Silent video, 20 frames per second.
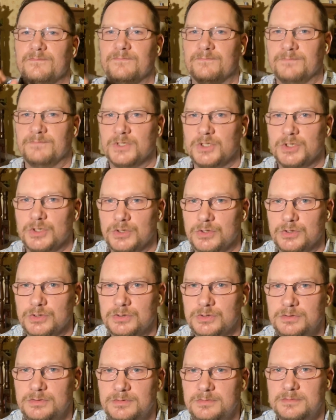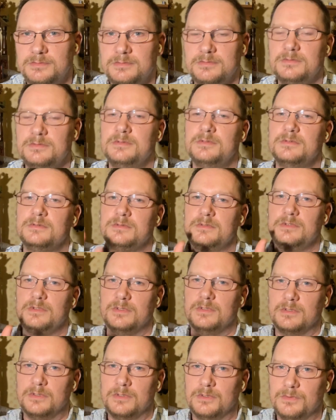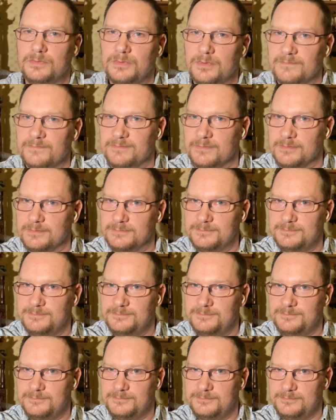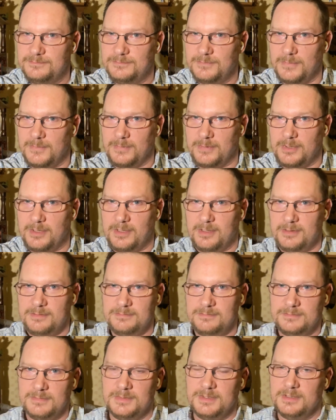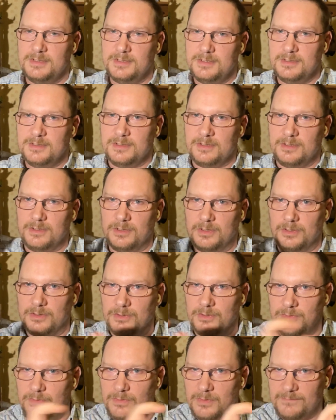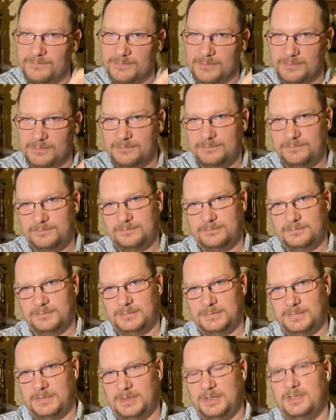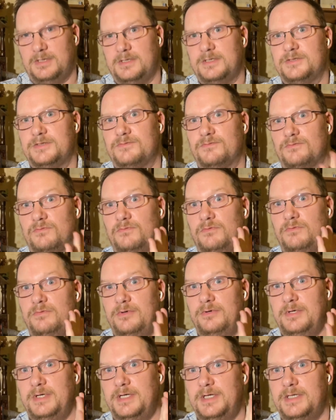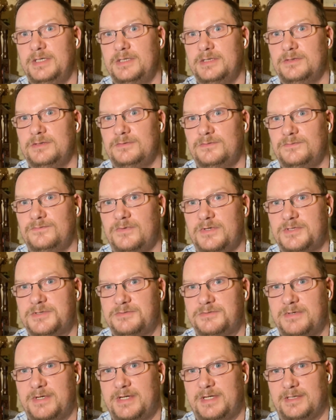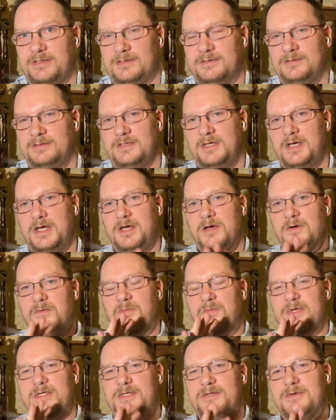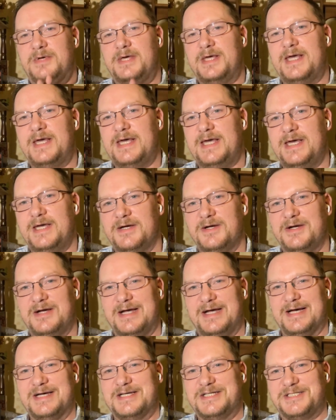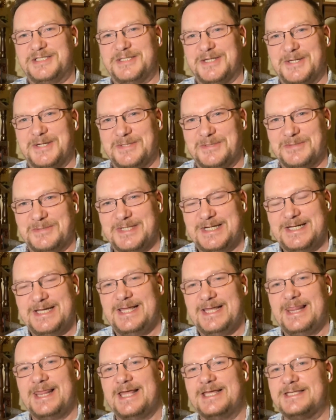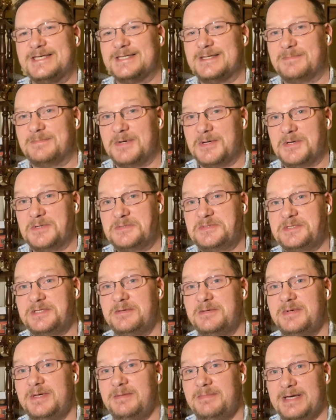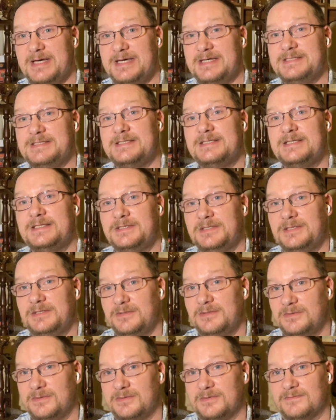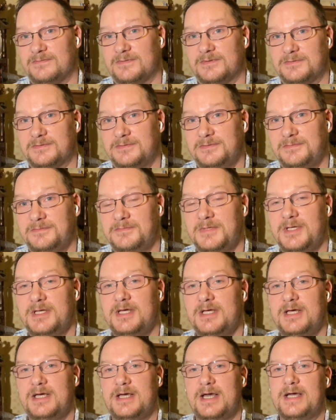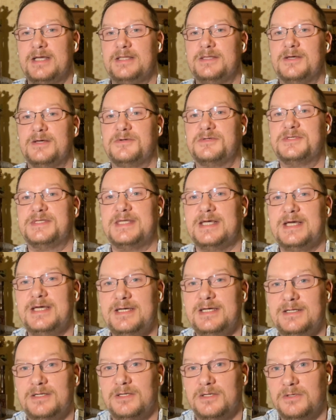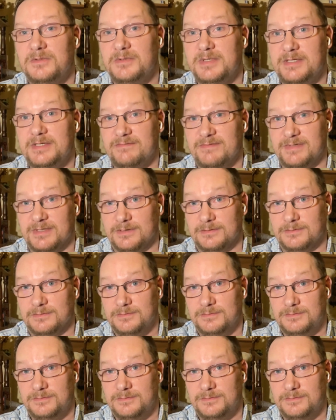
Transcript: Vol. Louisville. Okay? Louisville. It's real frustrating when you hear a show that's supposed to be based in Louisville and they're saying Louisville